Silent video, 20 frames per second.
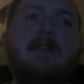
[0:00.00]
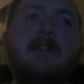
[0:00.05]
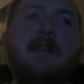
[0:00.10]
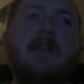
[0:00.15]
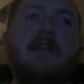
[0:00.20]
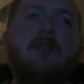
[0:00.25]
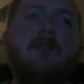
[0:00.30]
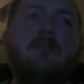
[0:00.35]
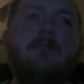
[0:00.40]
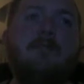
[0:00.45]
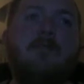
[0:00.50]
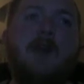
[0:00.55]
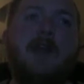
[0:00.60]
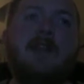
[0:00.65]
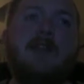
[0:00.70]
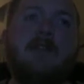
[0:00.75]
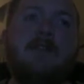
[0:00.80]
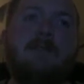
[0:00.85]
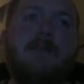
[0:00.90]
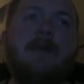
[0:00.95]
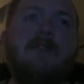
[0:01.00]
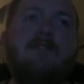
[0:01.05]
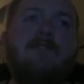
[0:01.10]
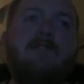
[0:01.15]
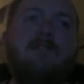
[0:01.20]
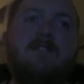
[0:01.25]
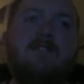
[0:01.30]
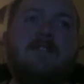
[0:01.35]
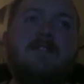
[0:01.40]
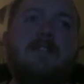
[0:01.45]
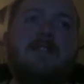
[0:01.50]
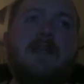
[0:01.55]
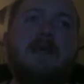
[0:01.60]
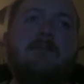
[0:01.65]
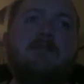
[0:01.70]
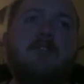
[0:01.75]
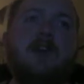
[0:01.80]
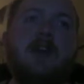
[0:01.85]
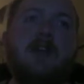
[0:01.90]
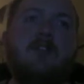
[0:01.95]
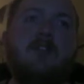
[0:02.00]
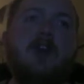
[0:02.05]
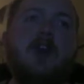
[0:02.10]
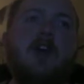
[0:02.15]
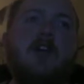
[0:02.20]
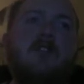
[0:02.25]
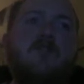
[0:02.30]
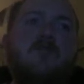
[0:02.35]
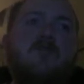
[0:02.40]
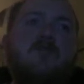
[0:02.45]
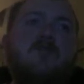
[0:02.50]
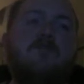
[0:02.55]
later, Riley Smith slap-shot goal,